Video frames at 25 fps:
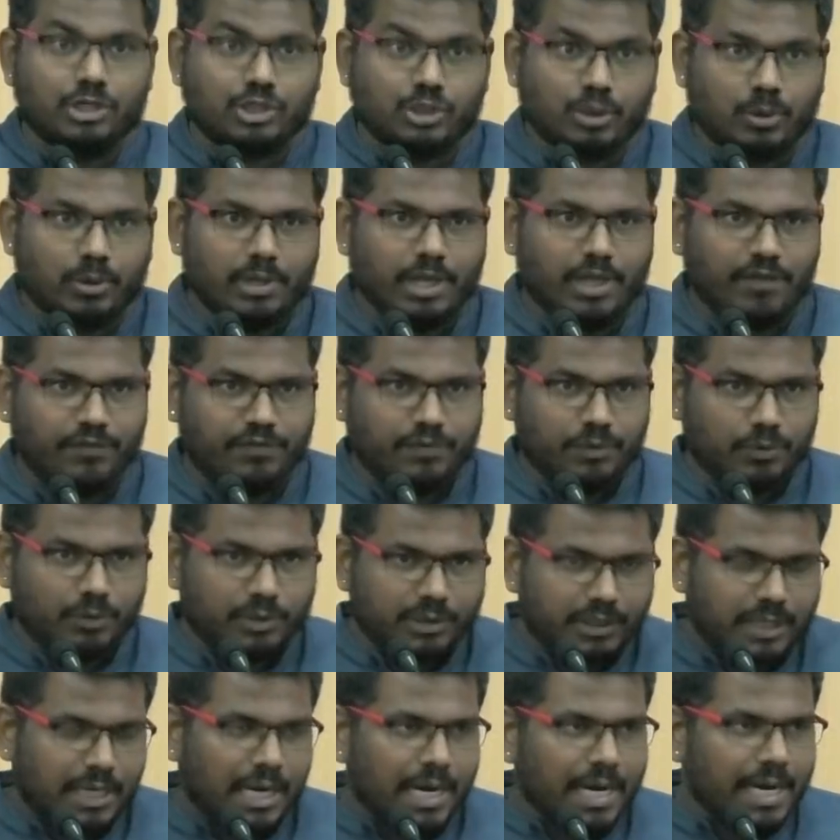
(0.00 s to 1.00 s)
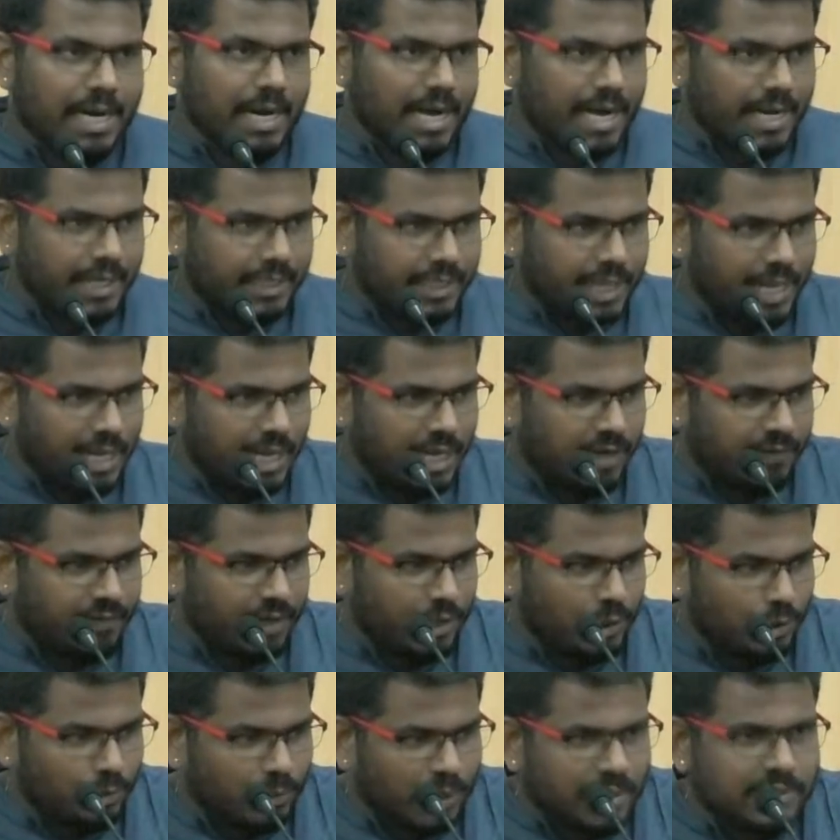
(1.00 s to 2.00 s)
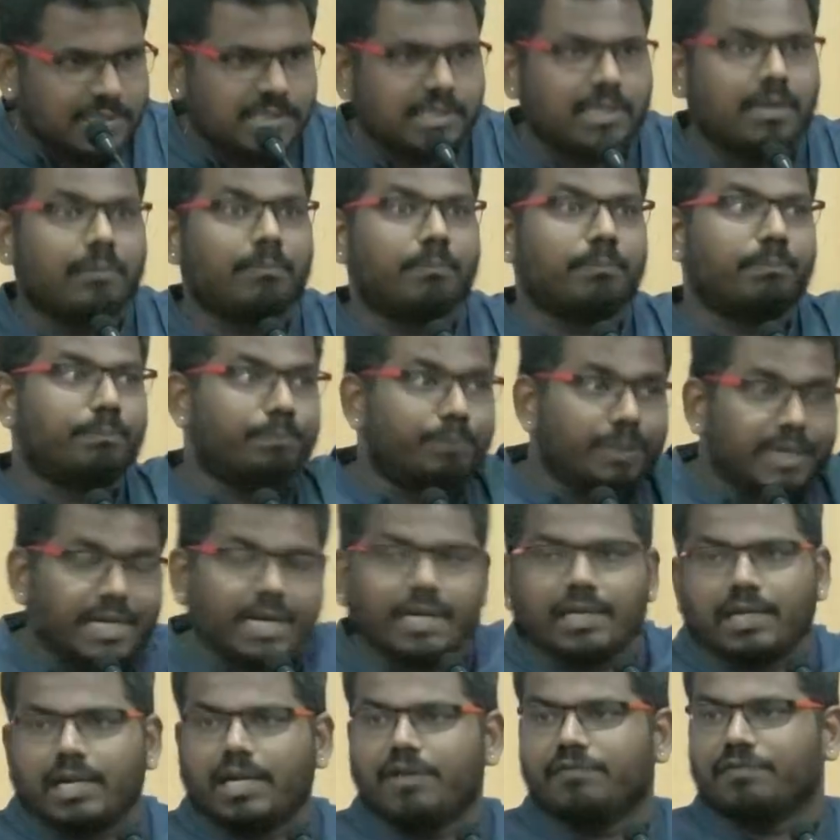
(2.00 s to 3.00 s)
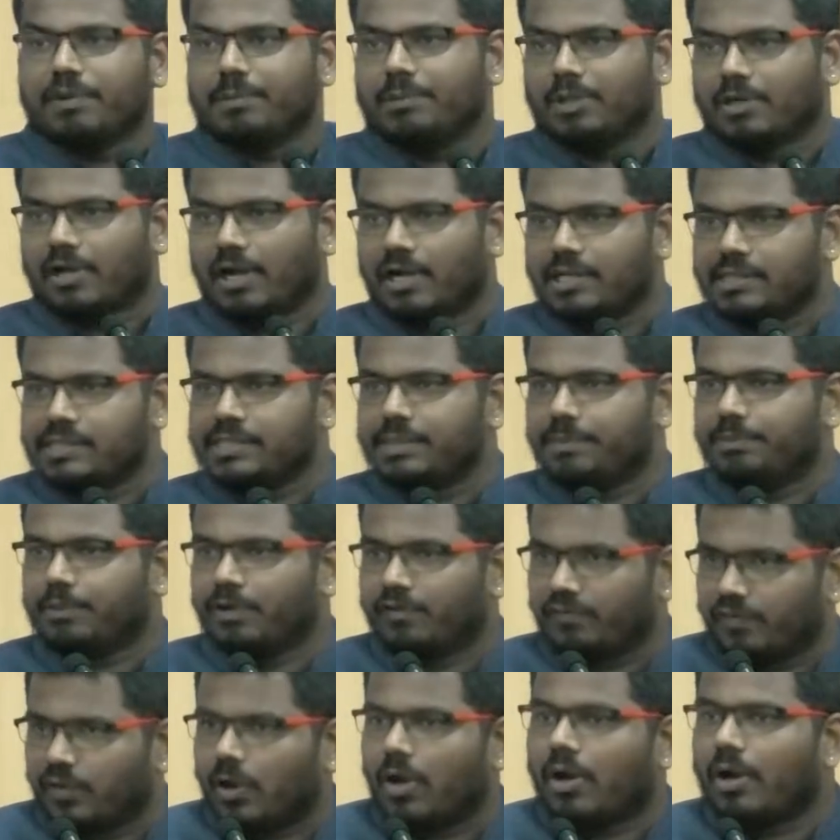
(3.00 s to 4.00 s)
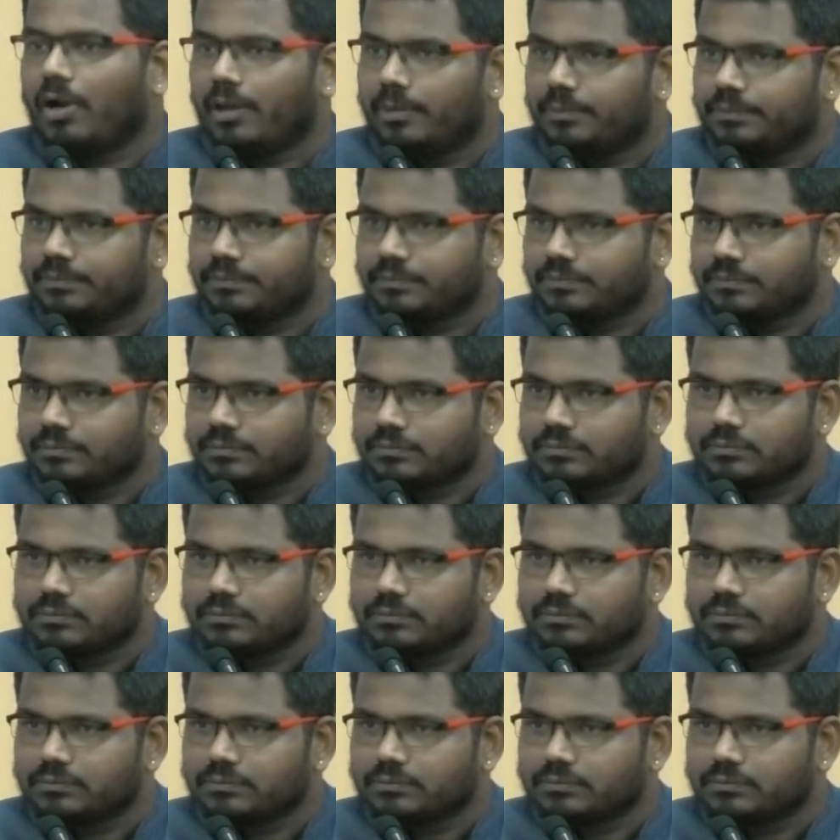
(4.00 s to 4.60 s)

So if you try and take away nuance completely from the concept of law,